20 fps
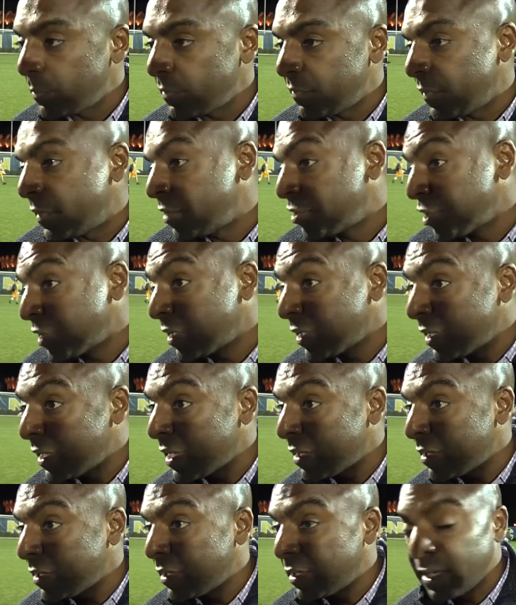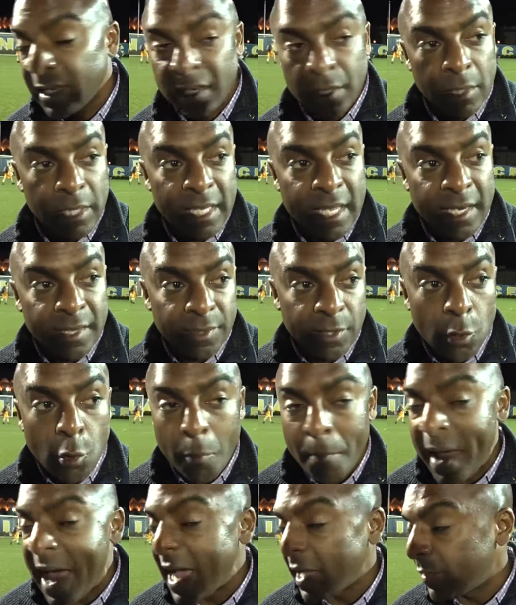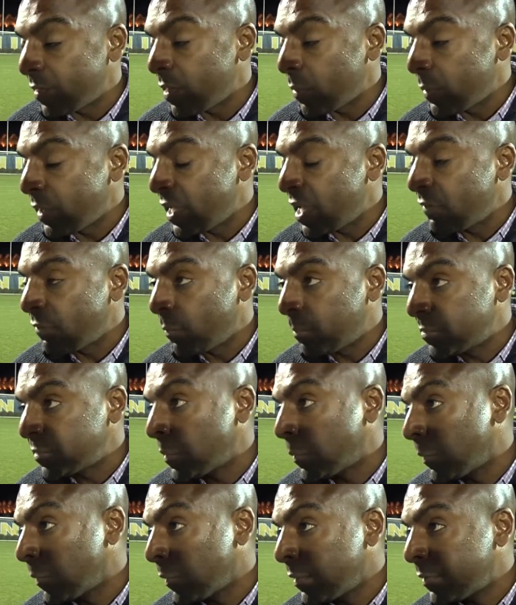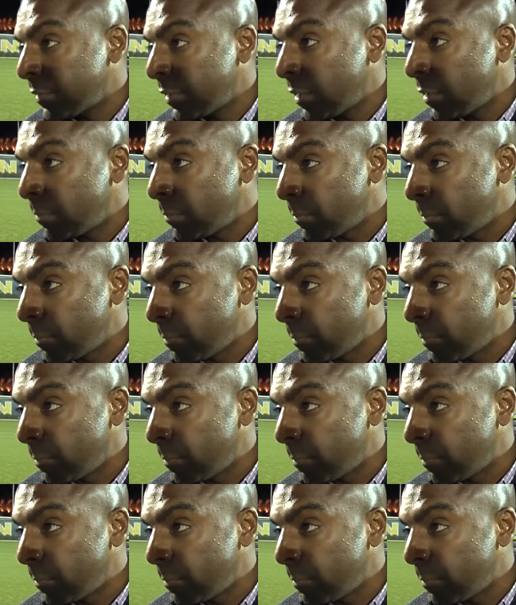finishing and getting getting getting the goal back that we gave up so early in the game